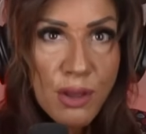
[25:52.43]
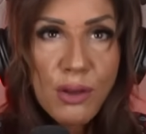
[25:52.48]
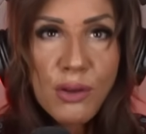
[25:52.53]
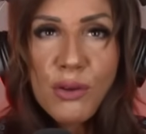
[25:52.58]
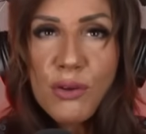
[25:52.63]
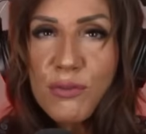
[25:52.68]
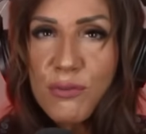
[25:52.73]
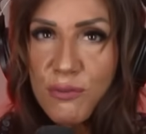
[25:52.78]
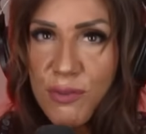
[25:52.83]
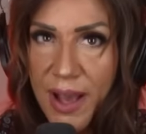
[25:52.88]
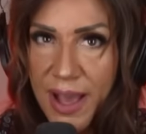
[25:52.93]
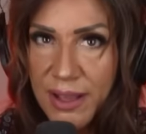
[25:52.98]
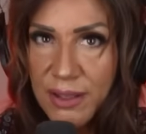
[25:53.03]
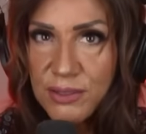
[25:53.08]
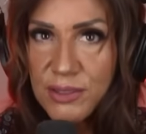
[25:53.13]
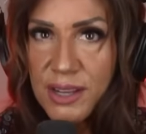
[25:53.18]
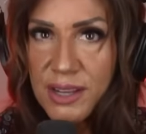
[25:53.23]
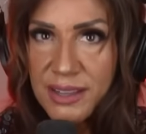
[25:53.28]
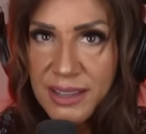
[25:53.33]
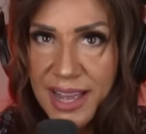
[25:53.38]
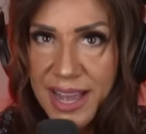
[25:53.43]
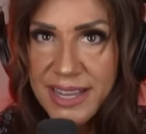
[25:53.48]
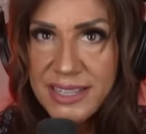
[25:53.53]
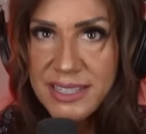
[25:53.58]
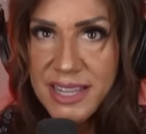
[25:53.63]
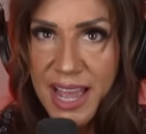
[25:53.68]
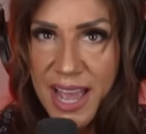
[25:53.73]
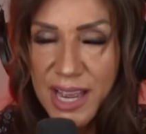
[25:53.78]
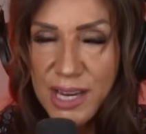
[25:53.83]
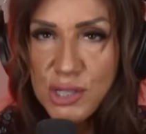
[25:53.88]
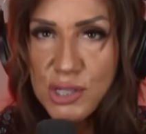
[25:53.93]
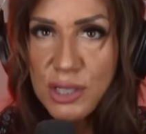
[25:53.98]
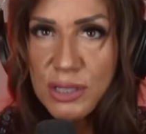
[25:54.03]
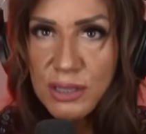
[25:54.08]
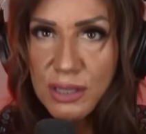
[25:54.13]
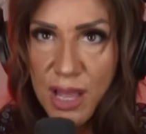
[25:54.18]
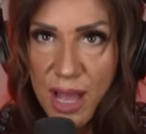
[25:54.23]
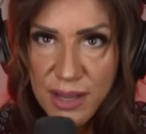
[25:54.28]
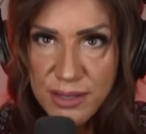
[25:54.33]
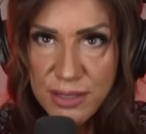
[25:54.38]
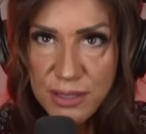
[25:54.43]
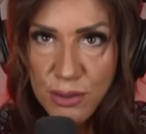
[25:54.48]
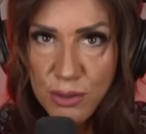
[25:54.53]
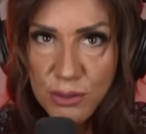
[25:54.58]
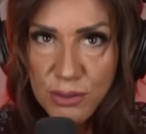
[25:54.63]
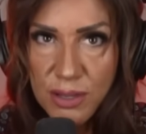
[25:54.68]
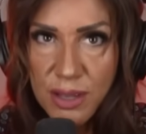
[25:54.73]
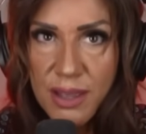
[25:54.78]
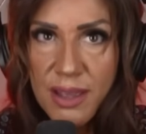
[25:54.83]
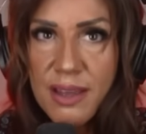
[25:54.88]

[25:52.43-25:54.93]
who filed the class action lawsuit